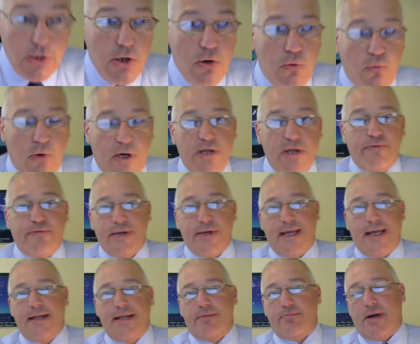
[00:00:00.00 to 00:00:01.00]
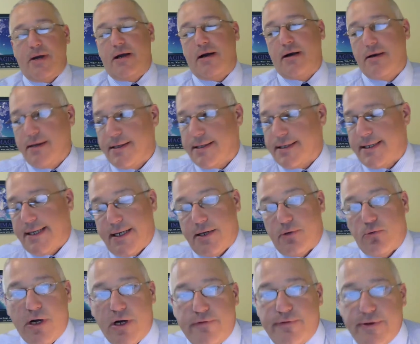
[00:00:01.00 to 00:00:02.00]
what if we get hit by a hurricane?
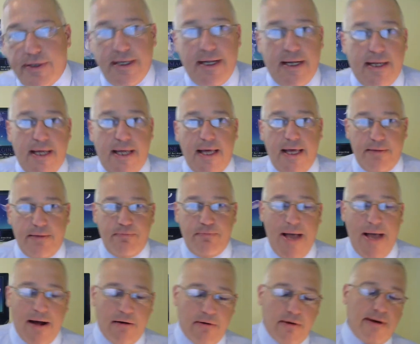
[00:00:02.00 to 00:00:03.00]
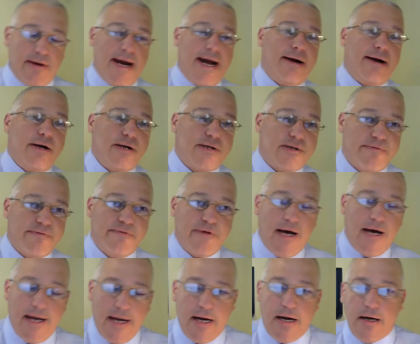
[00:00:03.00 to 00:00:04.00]
What if we get a power outage, a
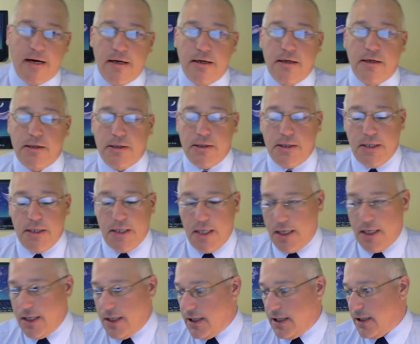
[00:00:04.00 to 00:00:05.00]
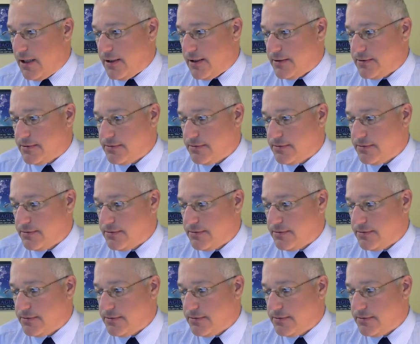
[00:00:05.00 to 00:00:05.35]
fire? All